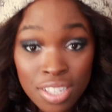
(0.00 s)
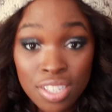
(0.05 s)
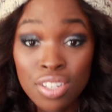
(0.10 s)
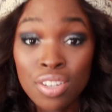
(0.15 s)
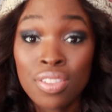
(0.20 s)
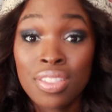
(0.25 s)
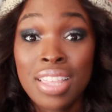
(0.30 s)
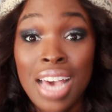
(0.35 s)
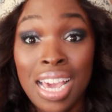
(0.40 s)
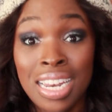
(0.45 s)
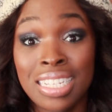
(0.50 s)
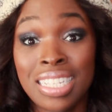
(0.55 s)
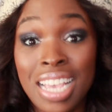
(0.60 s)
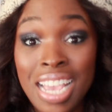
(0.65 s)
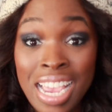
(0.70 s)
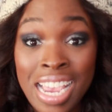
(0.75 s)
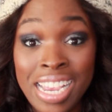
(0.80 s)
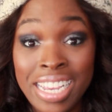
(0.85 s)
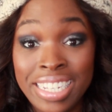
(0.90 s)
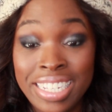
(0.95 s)
So that is
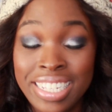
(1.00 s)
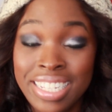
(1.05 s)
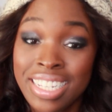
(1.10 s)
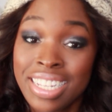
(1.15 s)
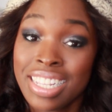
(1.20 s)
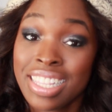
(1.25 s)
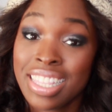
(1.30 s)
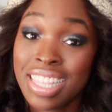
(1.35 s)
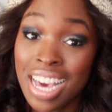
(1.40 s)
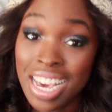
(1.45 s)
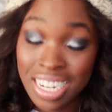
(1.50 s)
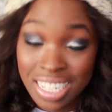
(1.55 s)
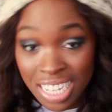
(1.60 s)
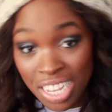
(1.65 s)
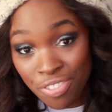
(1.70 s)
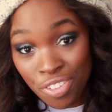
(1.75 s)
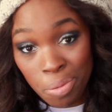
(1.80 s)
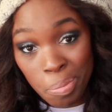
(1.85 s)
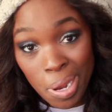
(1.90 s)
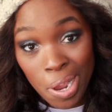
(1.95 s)
it. That is
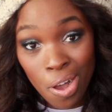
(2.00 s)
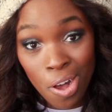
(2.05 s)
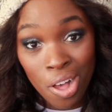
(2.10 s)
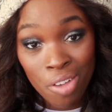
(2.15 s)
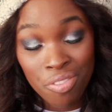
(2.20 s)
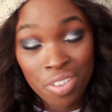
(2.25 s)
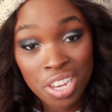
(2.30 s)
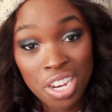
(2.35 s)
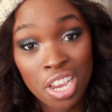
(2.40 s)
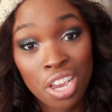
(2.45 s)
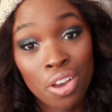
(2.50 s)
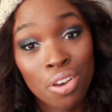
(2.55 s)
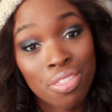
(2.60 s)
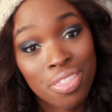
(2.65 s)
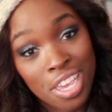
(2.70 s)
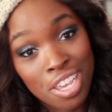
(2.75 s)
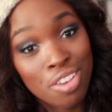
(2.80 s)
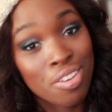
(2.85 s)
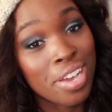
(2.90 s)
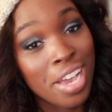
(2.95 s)
it for my haul video.
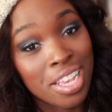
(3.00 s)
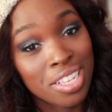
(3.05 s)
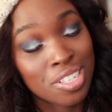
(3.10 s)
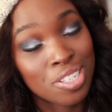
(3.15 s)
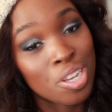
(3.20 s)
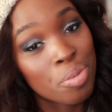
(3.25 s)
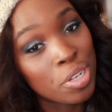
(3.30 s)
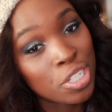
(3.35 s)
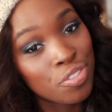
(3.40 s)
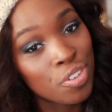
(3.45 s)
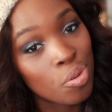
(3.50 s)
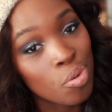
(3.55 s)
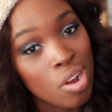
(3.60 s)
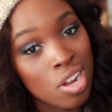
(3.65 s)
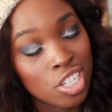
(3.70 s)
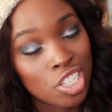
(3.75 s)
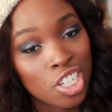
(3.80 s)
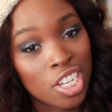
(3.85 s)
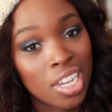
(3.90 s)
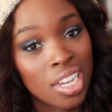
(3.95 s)
Thank you guys so much for
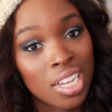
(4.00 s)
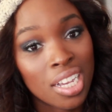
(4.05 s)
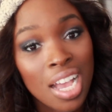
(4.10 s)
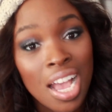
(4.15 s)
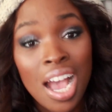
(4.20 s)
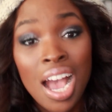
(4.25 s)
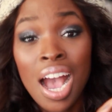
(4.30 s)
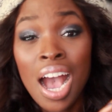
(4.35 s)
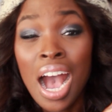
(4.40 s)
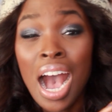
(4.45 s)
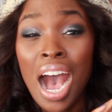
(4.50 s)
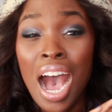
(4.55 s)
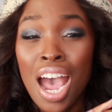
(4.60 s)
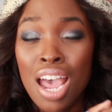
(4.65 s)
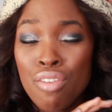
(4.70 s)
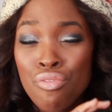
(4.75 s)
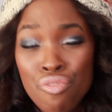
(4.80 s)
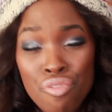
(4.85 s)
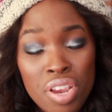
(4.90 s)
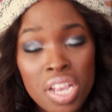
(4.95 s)
watching.
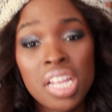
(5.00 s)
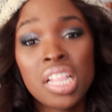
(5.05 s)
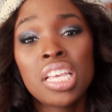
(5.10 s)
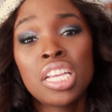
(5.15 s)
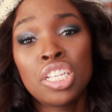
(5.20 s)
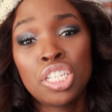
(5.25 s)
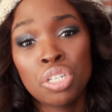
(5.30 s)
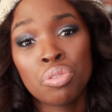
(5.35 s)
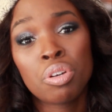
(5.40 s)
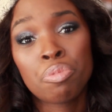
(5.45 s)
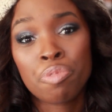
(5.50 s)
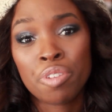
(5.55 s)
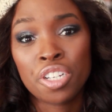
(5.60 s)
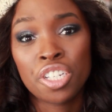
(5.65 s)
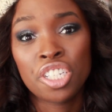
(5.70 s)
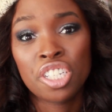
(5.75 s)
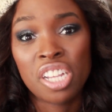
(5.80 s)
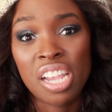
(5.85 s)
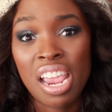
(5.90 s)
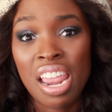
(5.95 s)
I really do
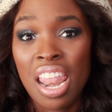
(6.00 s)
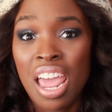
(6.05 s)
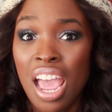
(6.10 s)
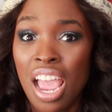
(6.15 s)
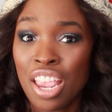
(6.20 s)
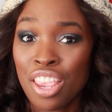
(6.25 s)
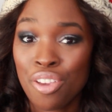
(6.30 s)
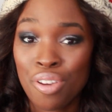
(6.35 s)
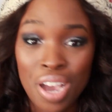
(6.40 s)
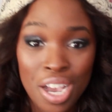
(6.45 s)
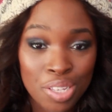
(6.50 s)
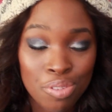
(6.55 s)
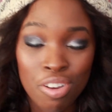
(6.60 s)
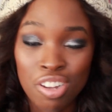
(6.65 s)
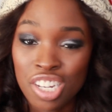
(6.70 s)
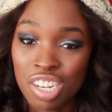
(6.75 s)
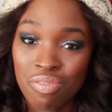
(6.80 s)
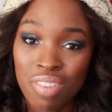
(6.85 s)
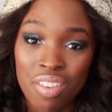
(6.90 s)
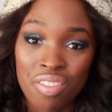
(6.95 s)
appreciate you guys
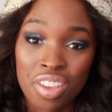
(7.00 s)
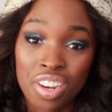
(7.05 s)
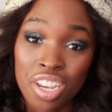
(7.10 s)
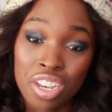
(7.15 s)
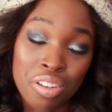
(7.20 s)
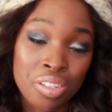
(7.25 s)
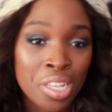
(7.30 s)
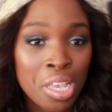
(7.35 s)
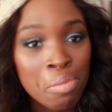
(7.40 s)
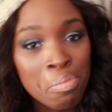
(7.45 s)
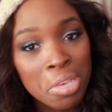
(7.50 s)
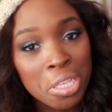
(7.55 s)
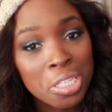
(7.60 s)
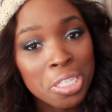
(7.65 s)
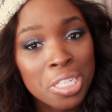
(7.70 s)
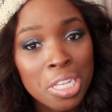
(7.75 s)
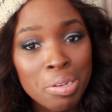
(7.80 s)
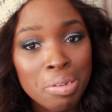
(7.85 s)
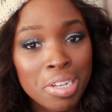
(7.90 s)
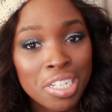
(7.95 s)
watching my videos. It
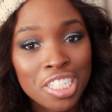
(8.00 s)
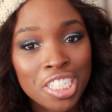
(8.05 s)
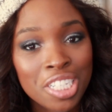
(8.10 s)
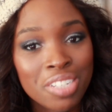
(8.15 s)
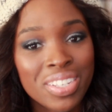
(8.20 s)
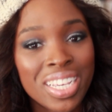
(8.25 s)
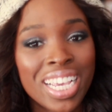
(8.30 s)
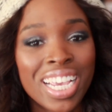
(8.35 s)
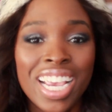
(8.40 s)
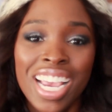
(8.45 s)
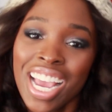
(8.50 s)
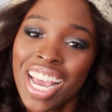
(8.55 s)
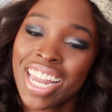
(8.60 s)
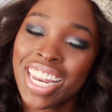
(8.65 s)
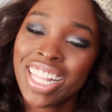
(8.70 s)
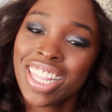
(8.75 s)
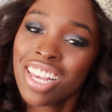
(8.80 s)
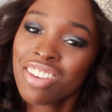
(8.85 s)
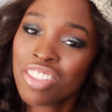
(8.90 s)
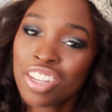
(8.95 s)
means so much to me,
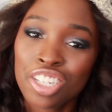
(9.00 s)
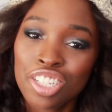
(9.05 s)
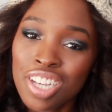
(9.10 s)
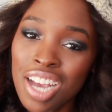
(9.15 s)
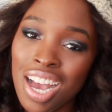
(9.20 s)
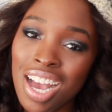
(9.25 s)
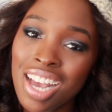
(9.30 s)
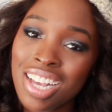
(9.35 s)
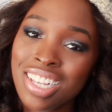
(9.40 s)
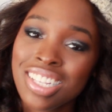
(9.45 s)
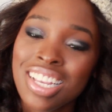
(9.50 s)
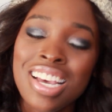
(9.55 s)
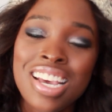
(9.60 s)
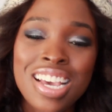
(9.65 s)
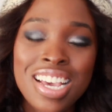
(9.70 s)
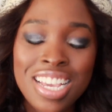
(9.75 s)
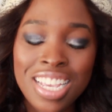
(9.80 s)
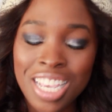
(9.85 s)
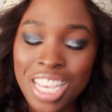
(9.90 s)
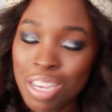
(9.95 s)
and I love that you guys
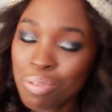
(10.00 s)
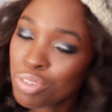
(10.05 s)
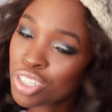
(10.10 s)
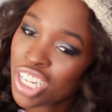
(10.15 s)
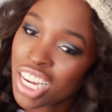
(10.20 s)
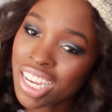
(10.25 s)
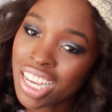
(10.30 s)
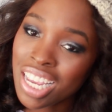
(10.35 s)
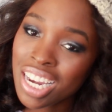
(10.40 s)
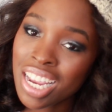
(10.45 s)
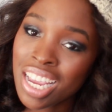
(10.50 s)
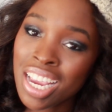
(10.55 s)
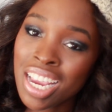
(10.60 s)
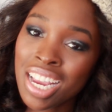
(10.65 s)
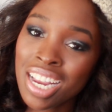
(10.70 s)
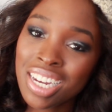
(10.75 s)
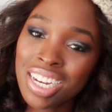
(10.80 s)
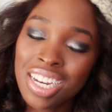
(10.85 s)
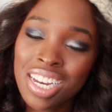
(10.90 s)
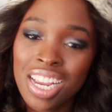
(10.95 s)
keep checking
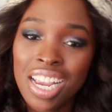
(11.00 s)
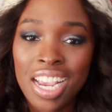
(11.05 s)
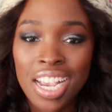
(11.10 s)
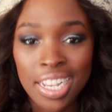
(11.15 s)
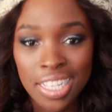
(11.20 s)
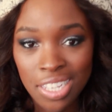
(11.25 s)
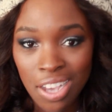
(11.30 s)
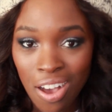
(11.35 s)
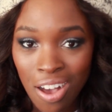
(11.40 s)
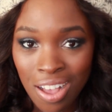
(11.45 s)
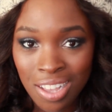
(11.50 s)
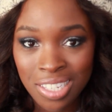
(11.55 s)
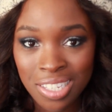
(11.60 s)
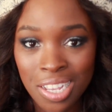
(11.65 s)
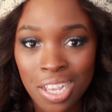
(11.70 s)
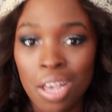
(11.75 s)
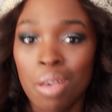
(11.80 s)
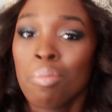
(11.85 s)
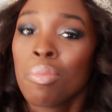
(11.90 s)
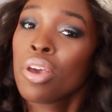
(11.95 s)
in. It's
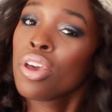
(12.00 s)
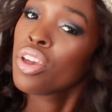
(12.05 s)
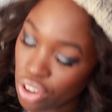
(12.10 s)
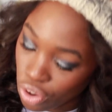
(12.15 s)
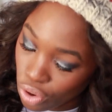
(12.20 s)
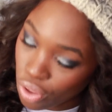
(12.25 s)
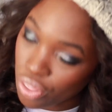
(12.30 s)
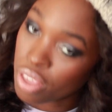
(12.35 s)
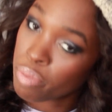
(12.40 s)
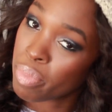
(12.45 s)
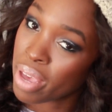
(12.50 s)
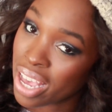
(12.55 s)
awesome. You're the